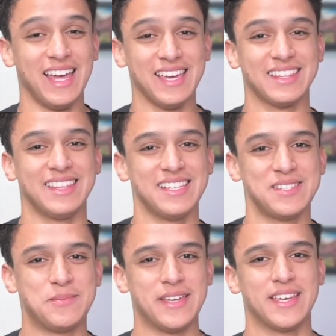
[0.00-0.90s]
like
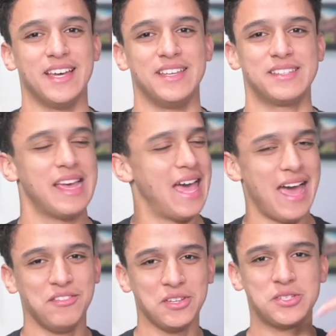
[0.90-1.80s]
this because
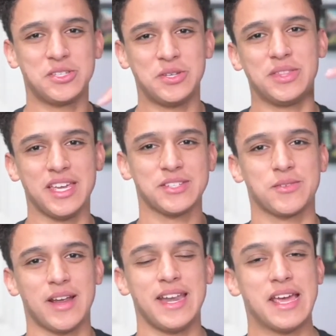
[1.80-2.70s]
having those two things
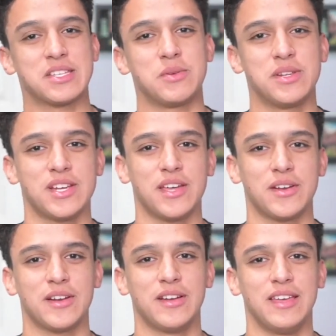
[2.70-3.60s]
right next to each
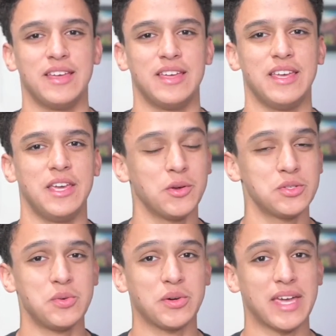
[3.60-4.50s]
other
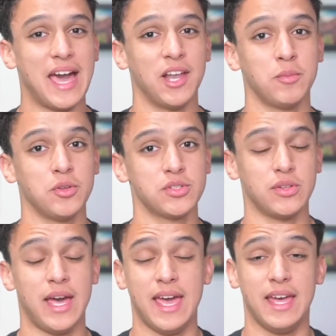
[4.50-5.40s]
holds you accountable so
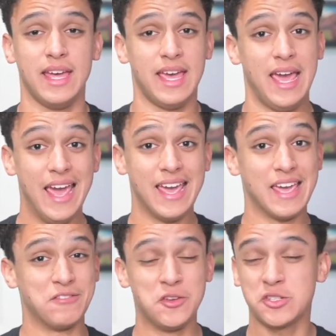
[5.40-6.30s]
that, hey,
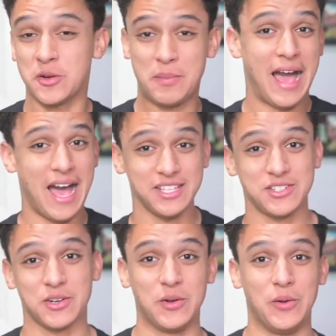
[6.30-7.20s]
if you
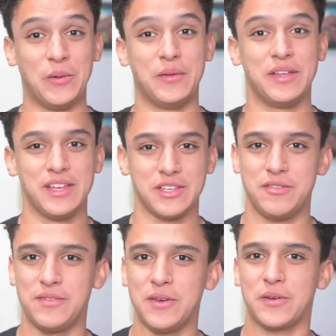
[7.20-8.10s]
surpass your goal, you
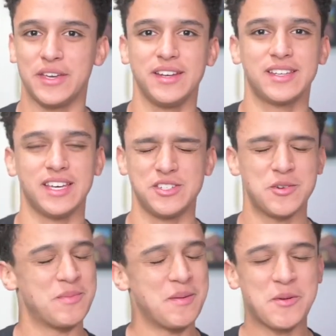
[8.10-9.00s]
feel good because
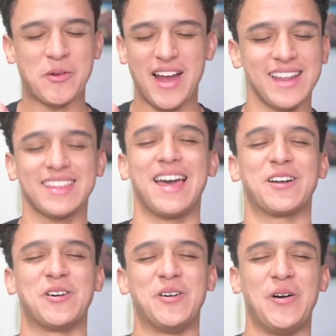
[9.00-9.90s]
you remember writing
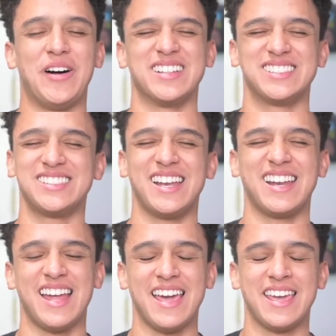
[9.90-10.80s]
that goal on
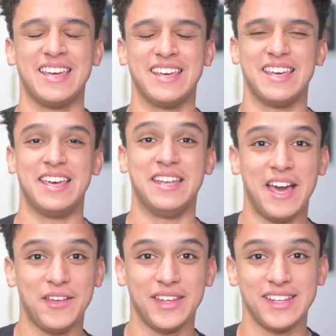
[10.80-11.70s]
Sunday night, and
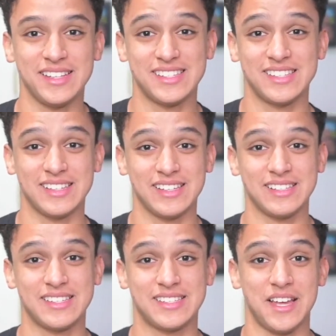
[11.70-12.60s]
now that it's
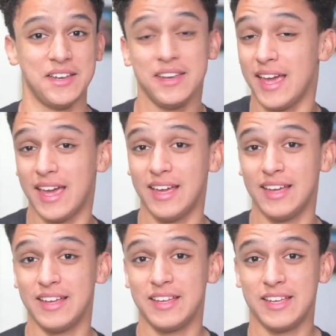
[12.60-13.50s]
Sunday
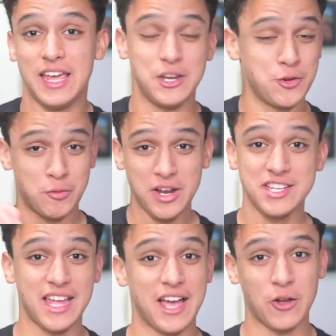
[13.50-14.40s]
and you
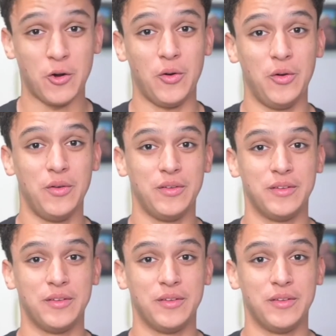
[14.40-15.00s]
reach that goal,